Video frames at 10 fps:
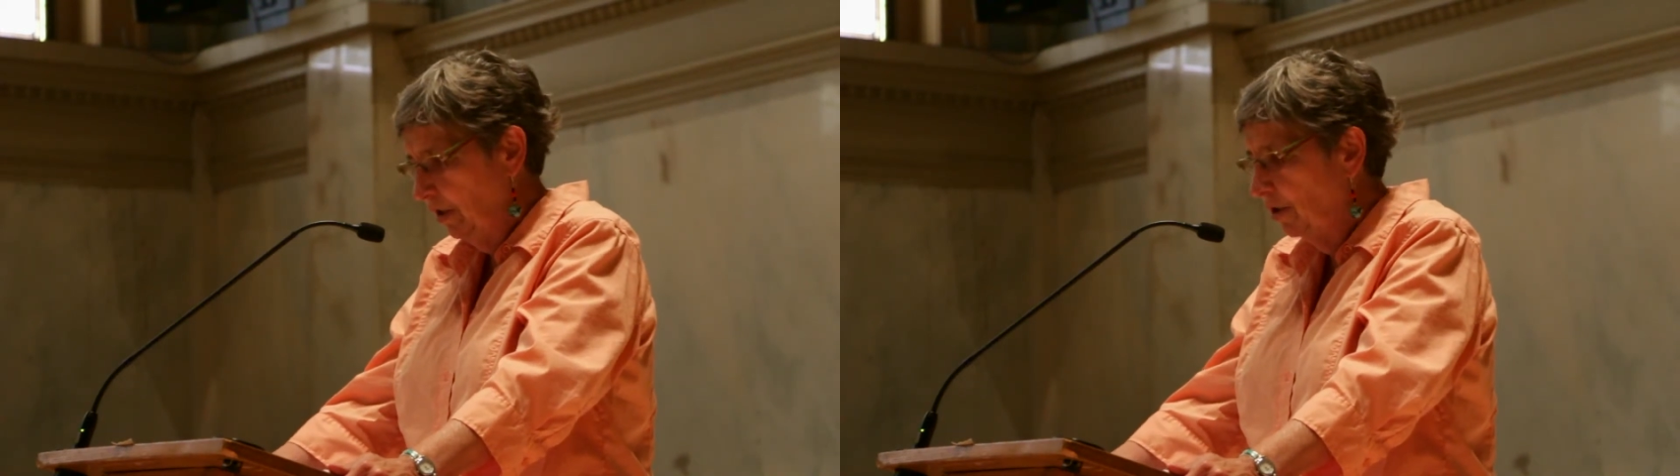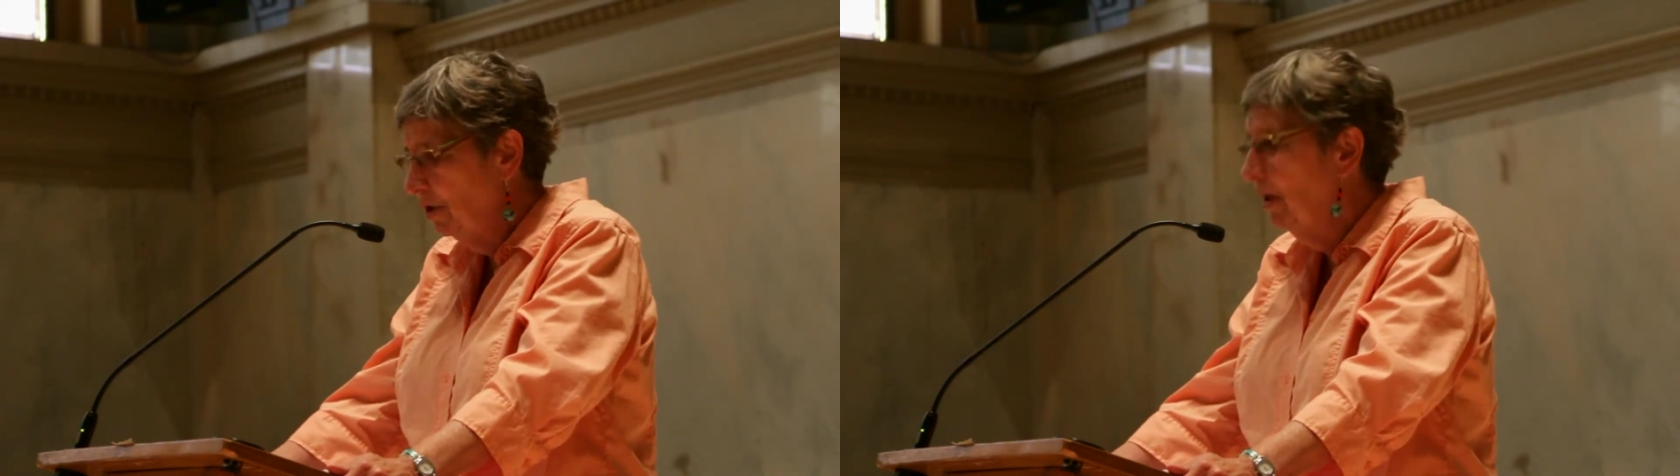
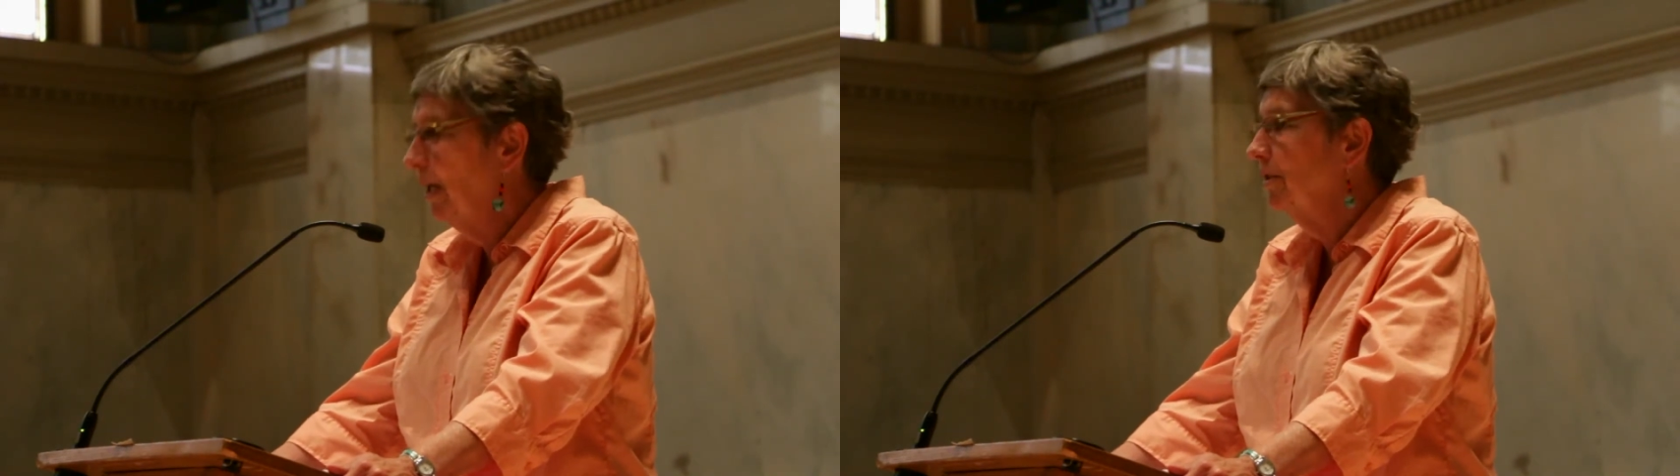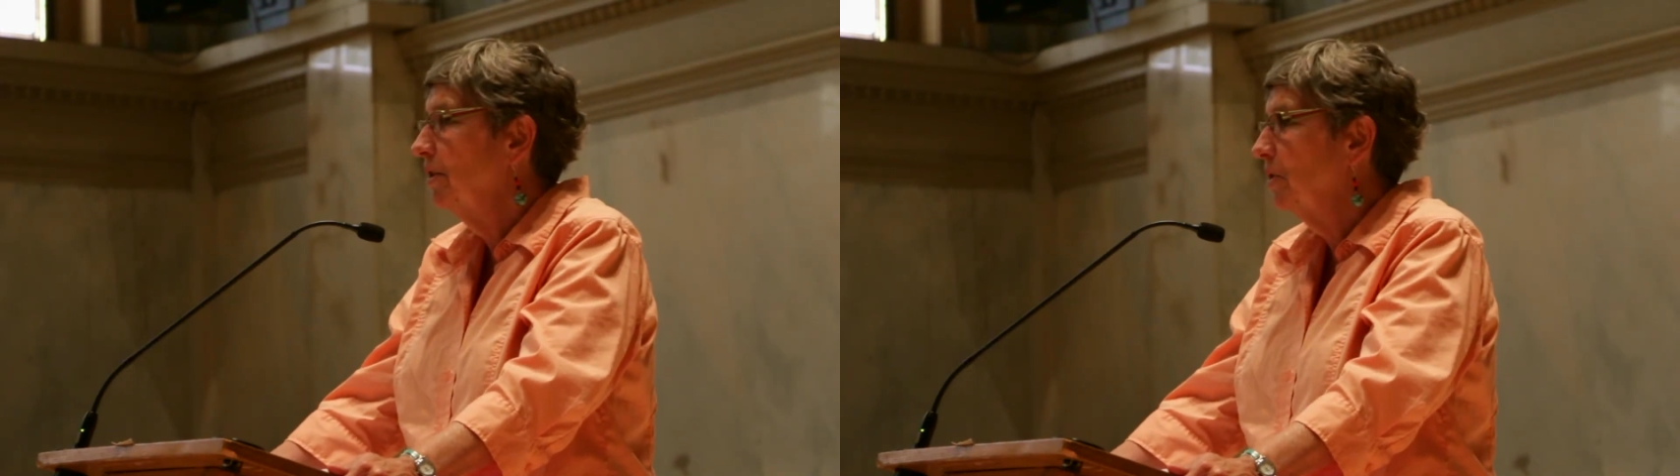
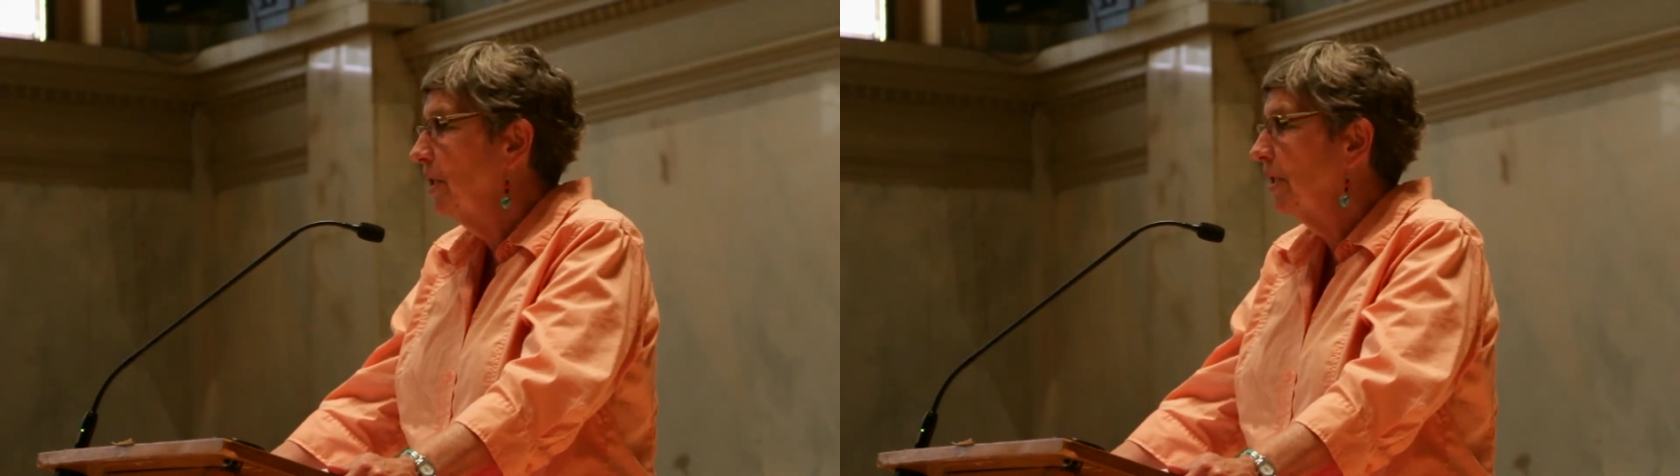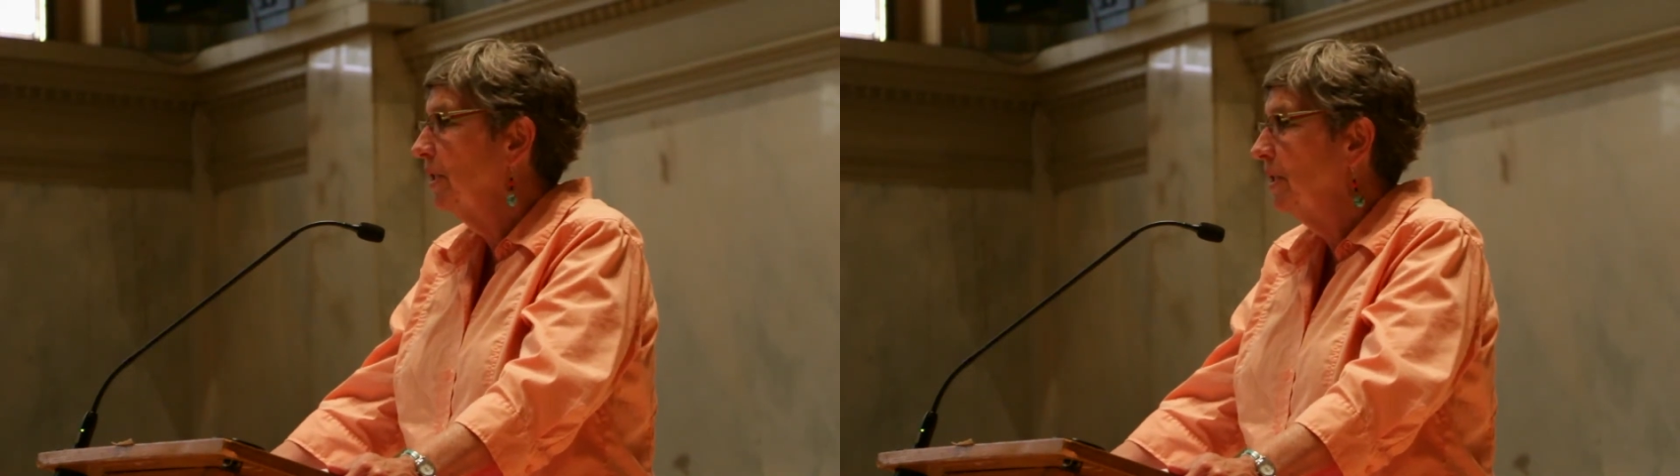
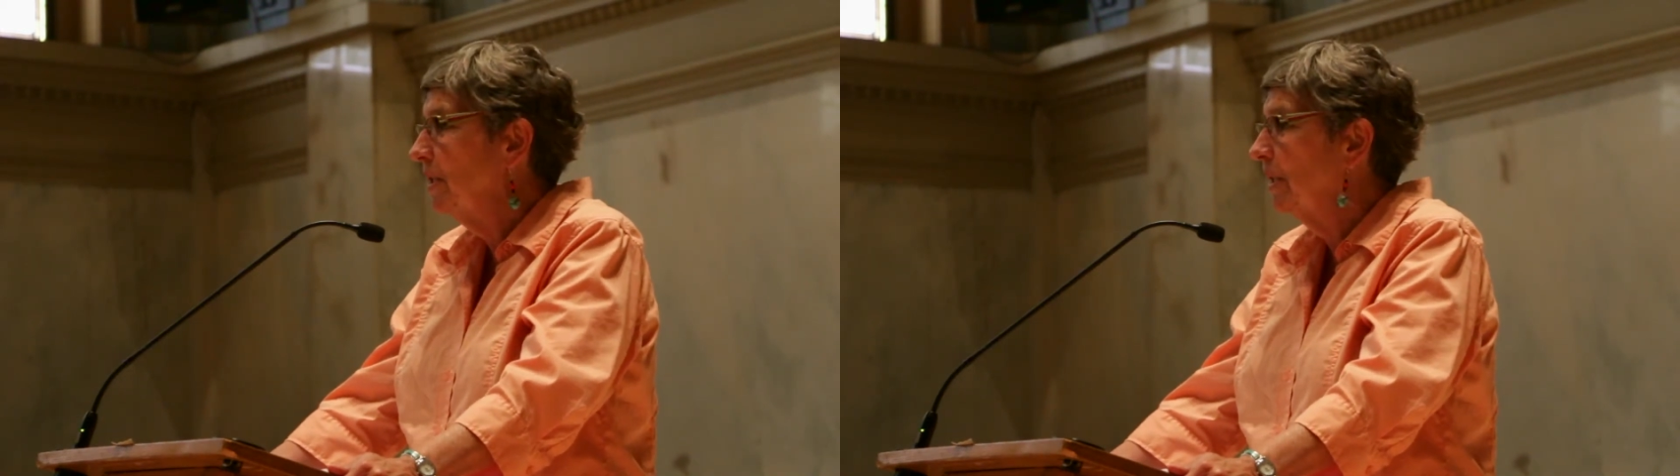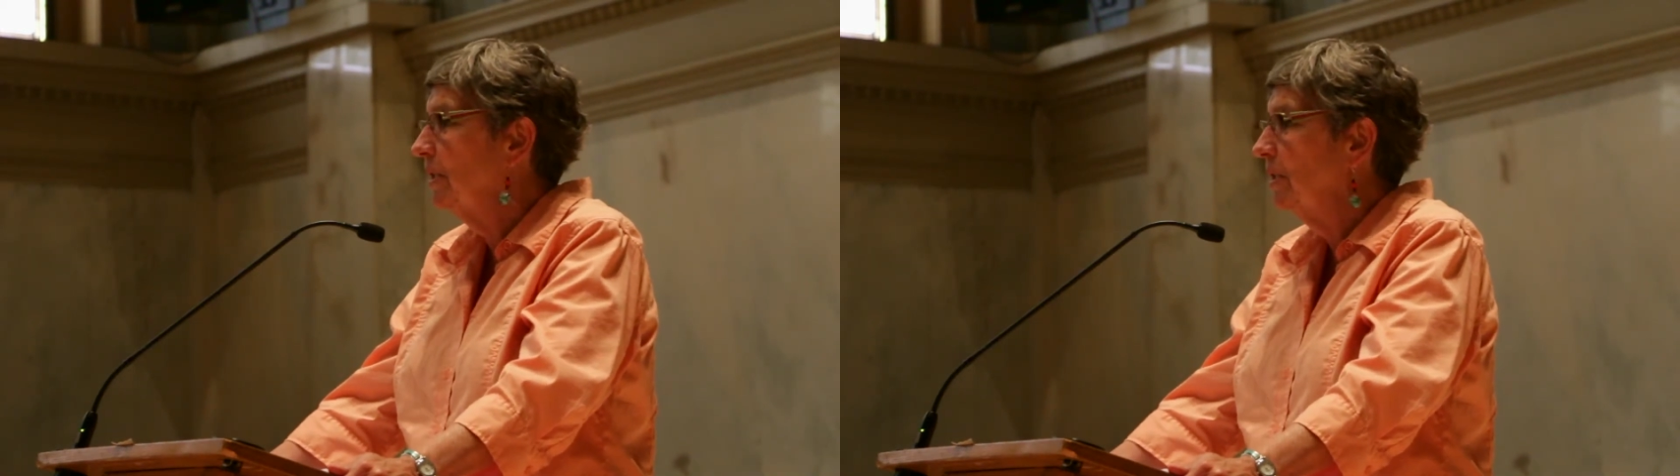
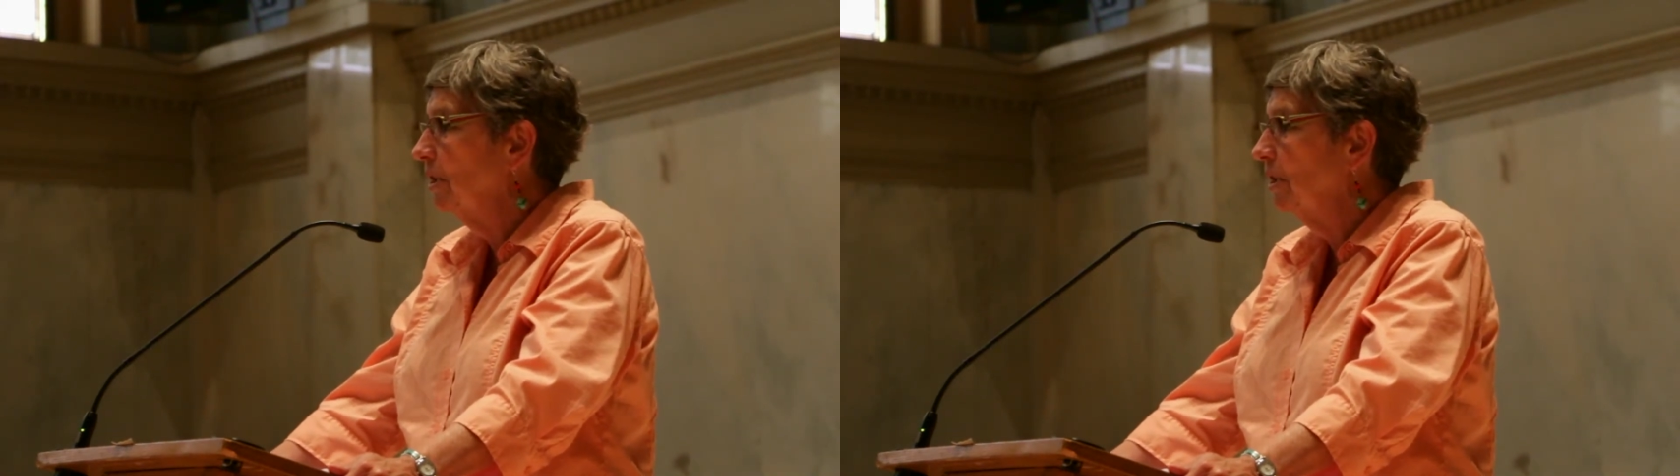266